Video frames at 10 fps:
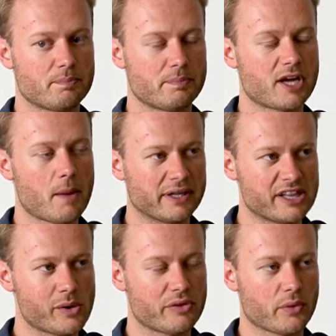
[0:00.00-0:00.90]
becoming
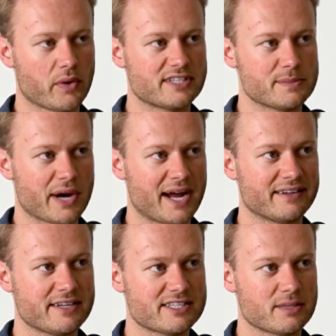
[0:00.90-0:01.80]
the authority
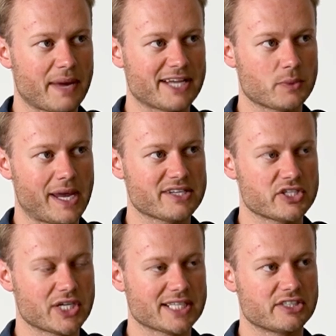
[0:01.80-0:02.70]
brand is the best way I
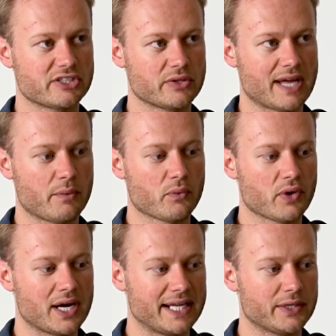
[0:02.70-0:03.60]
suggest to do that.
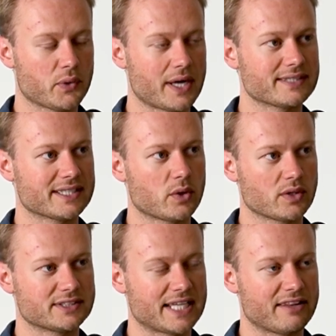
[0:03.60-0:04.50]
Really creating
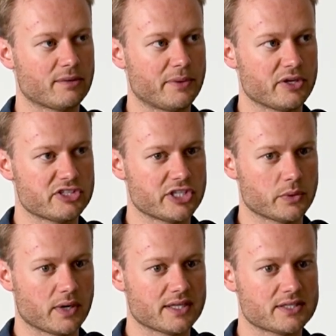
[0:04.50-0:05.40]
content that puts you